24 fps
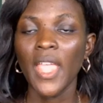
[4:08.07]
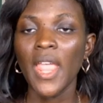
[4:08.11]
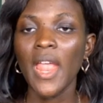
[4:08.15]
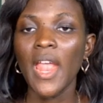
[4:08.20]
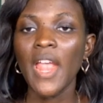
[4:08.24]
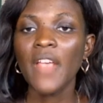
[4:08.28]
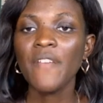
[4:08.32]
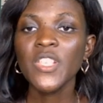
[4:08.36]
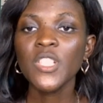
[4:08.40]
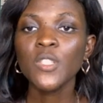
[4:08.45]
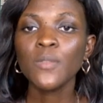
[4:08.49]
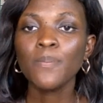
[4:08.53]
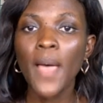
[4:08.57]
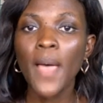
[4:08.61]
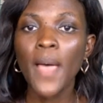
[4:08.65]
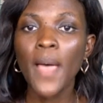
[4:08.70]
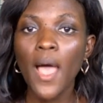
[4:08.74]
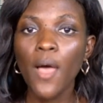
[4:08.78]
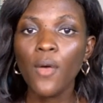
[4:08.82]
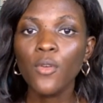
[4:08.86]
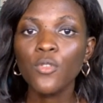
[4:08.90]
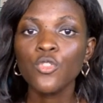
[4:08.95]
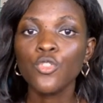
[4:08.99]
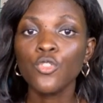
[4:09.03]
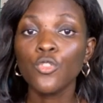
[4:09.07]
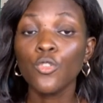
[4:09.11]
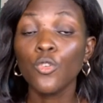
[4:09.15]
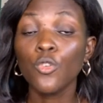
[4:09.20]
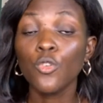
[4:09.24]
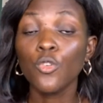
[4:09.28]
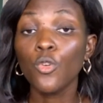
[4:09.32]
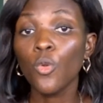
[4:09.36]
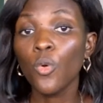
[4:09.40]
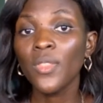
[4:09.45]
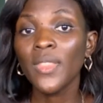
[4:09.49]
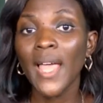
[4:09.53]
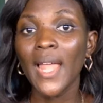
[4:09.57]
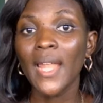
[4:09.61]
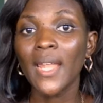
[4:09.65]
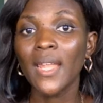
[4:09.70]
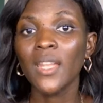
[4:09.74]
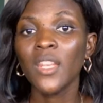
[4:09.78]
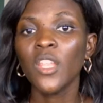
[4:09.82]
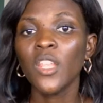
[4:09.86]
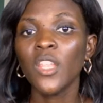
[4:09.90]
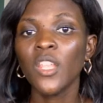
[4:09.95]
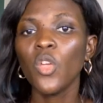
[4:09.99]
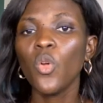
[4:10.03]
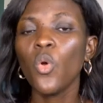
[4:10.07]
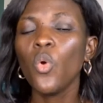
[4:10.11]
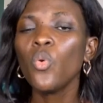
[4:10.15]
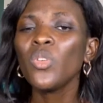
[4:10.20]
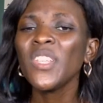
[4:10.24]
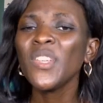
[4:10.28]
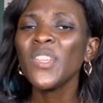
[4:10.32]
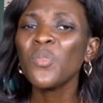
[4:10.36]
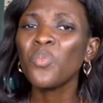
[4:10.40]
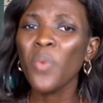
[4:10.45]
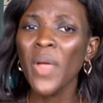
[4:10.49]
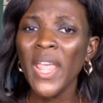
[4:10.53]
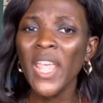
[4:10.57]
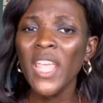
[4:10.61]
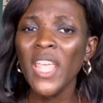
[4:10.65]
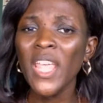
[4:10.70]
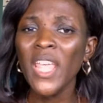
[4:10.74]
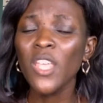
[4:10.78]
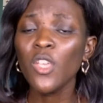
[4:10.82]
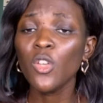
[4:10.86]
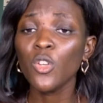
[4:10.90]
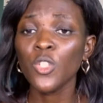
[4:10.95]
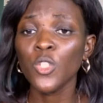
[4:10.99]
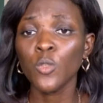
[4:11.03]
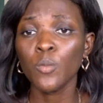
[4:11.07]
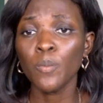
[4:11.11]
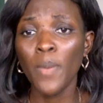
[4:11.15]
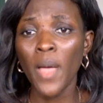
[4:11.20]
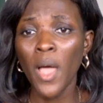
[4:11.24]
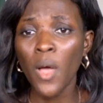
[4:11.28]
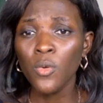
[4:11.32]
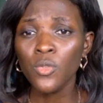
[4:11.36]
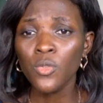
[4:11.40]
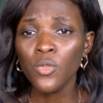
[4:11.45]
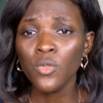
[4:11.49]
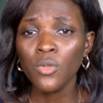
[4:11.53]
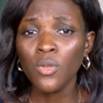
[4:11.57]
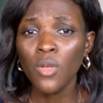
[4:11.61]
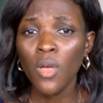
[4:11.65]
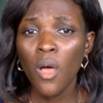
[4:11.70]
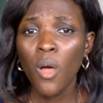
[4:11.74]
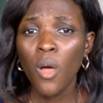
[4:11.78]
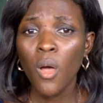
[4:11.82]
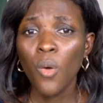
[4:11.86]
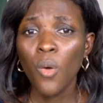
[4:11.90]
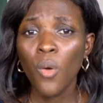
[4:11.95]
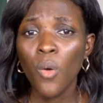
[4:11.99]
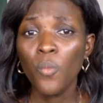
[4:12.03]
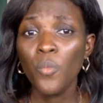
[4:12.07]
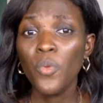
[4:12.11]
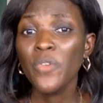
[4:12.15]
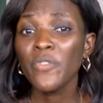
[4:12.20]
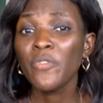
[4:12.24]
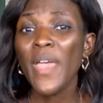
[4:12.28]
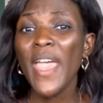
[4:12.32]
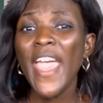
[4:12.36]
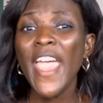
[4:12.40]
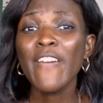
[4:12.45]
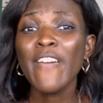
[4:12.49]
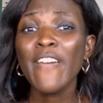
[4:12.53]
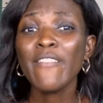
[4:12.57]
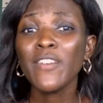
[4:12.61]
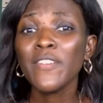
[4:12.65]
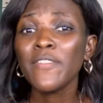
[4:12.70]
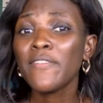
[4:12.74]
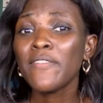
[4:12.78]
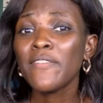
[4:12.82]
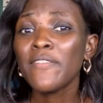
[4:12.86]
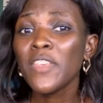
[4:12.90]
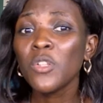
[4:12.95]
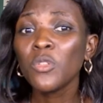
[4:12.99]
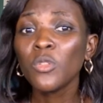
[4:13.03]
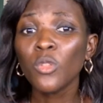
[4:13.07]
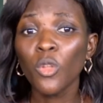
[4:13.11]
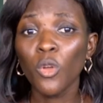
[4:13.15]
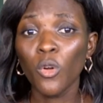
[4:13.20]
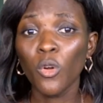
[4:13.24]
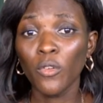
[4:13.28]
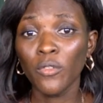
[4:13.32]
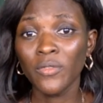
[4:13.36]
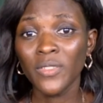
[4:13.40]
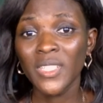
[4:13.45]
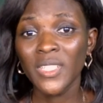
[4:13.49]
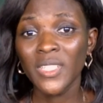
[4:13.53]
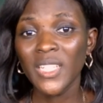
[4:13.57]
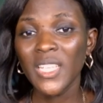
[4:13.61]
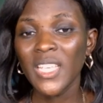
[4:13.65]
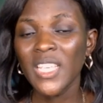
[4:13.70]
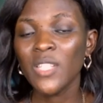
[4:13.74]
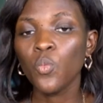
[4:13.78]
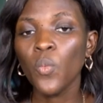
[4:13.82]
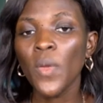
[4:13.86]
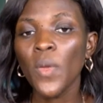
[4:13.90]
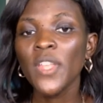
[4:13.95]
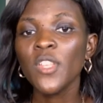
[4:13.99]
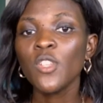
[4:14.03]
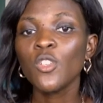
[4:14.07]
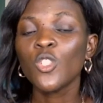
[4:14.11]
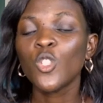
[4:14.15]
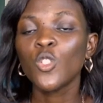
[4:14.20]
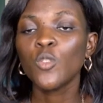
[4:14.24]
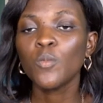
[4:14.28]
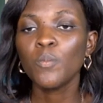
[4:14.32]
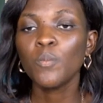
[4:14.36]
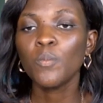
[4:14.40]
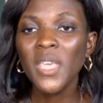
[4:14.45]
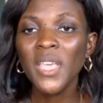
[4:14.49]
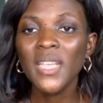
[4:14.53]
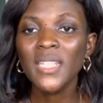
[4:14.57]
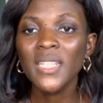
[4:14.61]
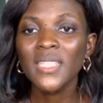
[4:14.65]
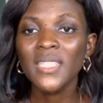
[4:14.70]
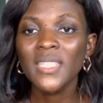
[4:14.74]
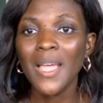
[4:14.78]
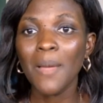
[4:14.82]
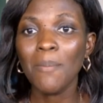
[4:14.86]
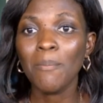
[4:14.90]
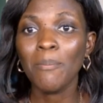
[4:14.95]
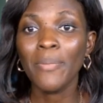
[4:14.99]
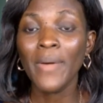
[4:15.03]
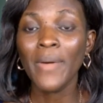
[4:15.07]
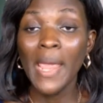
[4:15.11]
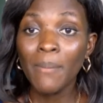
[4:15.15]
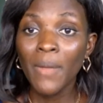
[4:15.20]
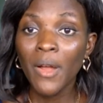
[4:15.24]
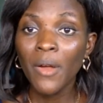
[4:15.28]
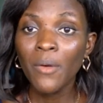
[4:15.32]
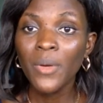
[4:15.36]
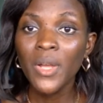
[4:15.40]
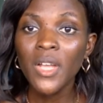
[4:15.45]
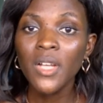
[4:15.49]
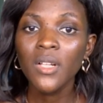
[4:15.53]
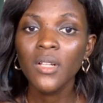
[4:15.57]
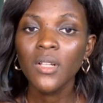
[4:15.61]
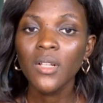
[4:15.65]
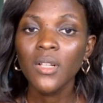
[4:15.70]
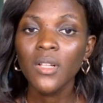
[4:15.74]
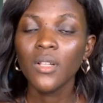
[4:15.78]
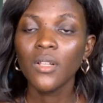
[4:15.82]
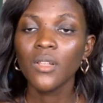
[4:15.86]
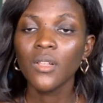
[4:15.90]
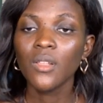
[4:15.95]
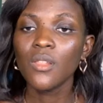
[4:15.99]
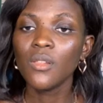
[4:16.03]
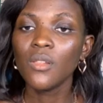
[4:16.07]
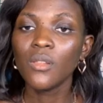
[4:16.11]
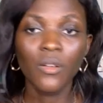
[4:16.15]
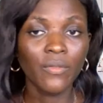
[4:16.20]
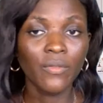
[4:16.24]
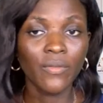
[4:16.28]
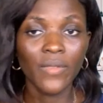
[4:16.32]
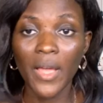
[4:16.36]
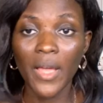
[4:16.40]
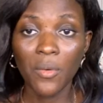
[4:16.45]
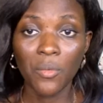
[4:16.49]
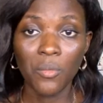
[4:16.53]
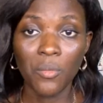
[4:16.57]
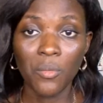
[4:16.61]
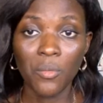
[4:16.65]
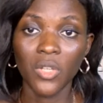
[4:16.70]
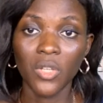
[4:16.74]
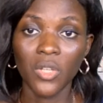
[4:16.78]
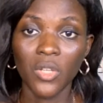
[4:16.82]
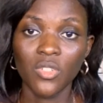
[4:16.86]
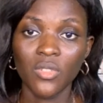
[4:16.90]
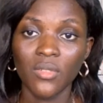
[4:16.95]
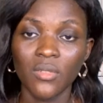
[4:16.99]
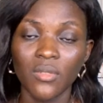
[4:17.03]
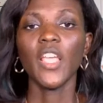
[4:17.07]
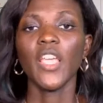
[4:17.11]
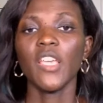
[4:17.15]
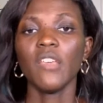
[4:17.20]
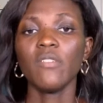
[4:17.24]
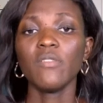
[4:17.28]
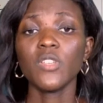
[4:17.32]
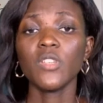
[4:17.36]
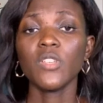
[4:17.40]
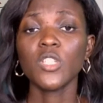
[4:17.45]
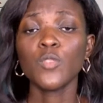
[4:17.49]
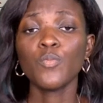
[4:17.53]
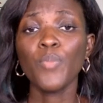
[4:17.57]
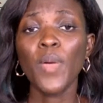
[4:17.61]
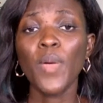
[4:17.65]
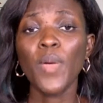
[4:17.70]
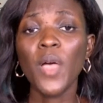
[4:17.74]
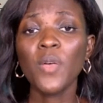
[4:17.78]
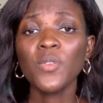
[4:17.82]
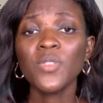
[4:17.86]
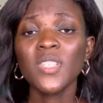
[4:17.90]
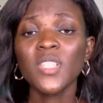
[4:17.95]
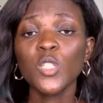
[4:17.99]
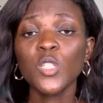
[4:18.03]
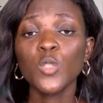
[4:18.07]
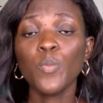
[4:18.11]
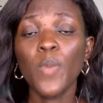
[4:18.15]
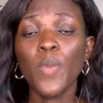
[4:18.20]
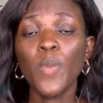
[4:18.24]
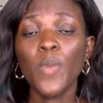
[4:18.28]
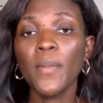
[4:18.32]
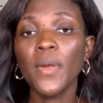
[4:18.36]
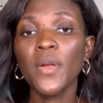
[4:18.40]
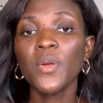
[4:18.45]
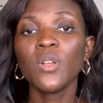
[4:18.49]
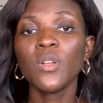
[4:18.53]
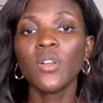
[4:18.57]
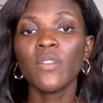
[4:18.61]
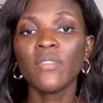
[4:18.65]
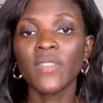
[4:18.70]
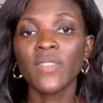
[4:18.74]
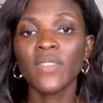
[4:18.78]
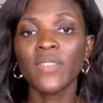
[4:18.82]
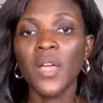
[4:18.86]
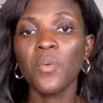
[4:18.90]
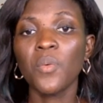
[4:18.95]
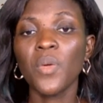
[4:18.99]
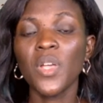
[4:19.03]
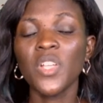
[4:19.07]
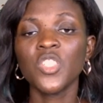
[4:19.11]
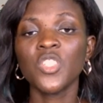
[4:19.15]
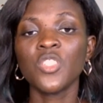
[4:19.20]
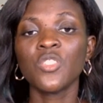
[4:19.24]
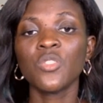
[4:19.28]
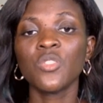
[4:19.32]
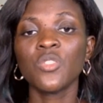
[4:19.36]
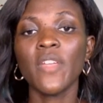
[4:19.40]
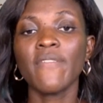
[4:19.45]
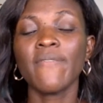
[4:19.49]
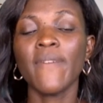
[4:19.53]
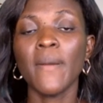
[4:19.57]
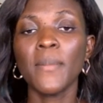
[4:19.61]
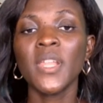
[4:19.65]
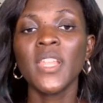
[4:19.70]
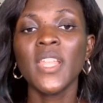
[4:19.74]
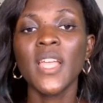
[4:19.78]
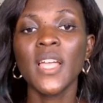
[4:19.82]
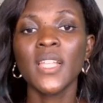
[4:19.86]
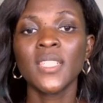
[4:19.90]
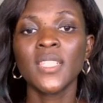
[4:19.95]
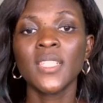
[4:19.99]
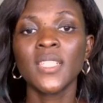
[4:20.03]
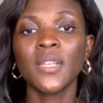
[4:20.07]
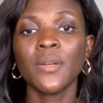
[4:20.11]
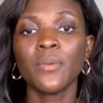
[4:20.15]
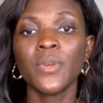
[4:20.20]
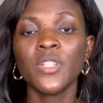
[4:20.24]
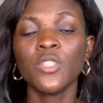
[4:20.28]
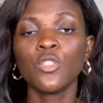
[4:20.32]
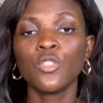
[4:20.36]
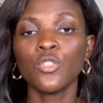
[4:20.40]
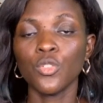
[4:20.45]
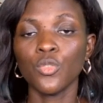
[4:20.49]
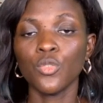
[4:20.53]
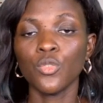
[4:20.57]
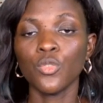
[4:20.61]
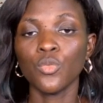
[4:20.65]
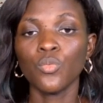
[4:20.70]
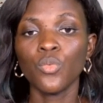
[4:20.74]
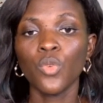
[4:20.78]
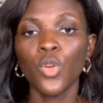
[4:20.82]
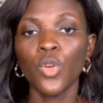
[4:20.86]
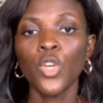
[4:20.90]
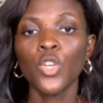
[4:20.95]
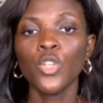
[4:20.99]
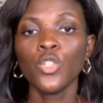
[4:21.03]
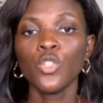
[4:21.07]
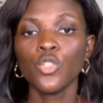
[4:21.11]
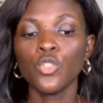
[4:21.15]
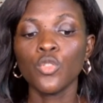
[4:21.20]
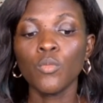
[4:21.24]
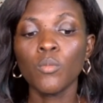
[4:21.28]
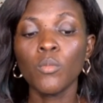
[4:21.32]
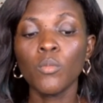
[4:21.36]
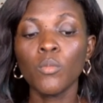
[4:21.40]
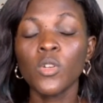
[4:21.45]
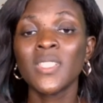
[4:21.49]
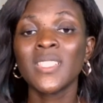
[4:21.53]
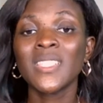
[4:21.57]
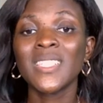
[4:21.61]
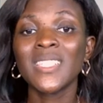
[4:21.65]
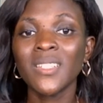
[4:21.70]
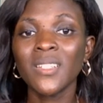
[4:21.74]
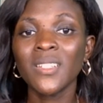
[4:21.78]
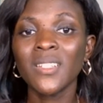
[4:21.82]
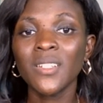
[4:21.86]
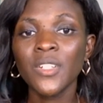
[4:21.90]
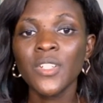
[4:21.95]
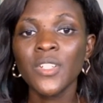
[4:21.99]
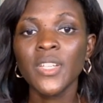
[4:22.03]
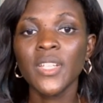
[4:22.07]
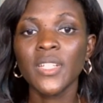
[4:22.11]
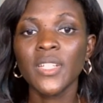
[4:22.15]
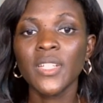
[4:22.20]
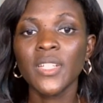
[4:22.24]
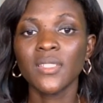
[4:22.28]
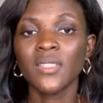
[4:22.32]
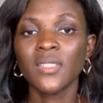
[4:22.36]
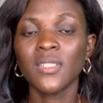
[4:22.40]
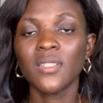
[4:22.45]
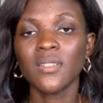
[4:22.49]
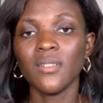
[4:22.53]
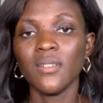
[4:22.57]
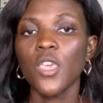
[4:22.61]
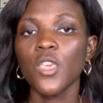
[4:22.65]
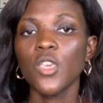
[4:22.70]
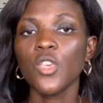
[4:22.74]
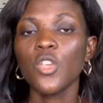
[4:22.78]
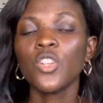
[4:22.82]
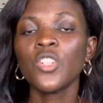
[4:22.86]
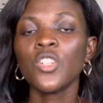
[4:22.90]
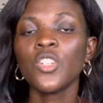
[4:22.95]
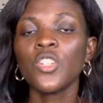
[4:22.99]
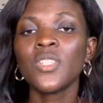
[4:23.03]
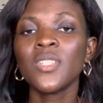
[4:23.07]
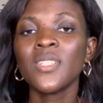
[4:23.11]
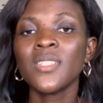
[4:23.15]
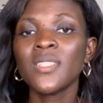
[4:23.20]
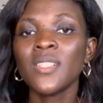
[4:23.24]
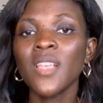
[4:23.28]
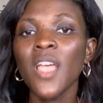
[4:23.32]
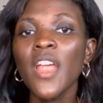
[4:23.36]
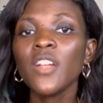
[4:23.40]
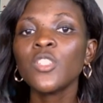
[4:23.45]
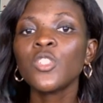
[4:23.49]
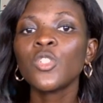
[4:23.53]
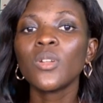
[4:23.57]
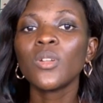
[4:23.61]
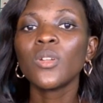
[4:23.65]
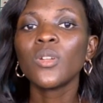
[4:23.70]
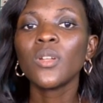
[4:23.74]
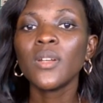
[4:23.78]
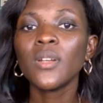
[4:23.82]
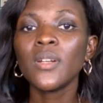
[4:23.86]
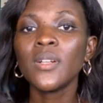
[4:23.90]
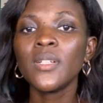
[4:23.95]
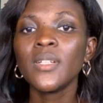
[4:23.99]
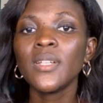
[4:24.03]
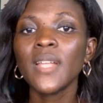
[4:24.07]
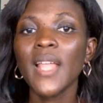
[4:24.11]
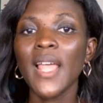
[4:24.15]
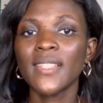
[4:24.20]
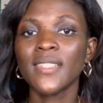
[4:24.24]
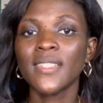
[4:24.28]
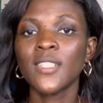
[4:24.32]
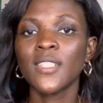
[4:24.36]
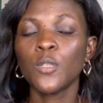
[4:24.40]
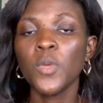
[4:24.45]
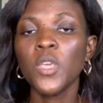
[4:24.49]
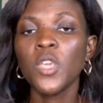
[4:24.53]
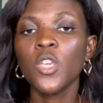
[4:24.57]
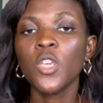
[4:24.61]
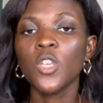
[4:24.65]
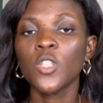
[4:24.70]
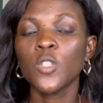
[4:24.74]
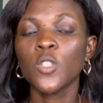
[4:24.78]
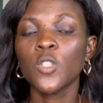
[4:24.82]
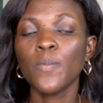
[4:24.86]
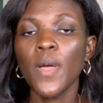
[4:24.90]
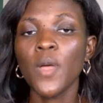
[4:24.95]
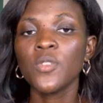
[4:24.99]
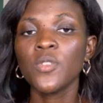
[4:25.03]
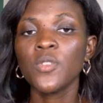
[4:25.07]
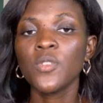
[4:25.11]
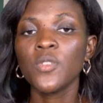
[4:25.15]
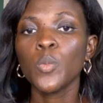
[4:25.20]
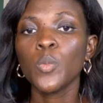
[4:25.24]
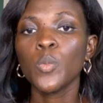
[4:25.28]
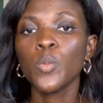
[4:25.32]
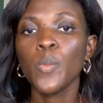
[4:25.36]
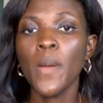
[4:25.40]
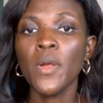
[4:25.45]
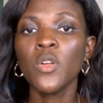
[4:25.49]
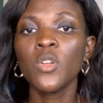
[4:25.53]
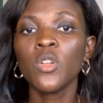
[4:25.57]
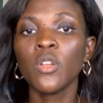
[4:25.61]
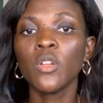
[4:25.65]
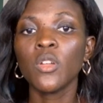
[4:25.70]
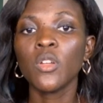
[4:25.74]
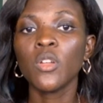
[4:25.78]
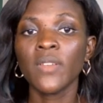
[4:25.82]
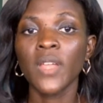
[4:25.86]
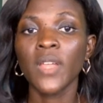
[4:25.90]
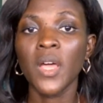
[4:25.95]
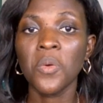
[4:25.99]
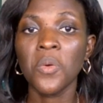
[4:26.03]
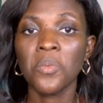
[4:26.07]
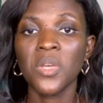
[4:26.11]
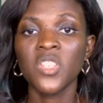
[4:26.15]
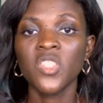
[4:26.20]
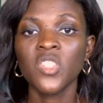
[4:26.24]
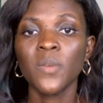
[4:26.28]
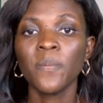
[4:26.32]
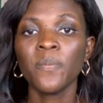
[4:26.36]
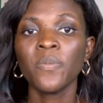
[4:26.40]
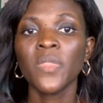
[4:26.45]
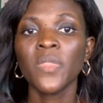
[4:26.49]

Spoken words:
Every spouse should know that the only way your spouse will ever feel loved is when you speak their primary love language. If your spouse's primary love language is not a familiar terrain to you, you must learn it. Your desire to learn and speak your spouse's primary love language